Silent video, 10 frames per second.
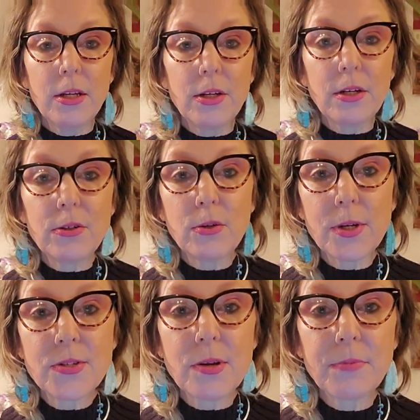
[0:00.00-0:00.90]
you're
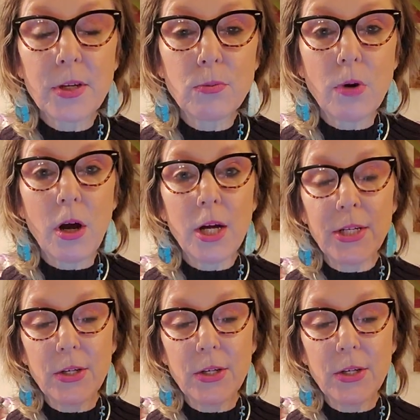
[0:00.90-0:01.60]
doing something wrong.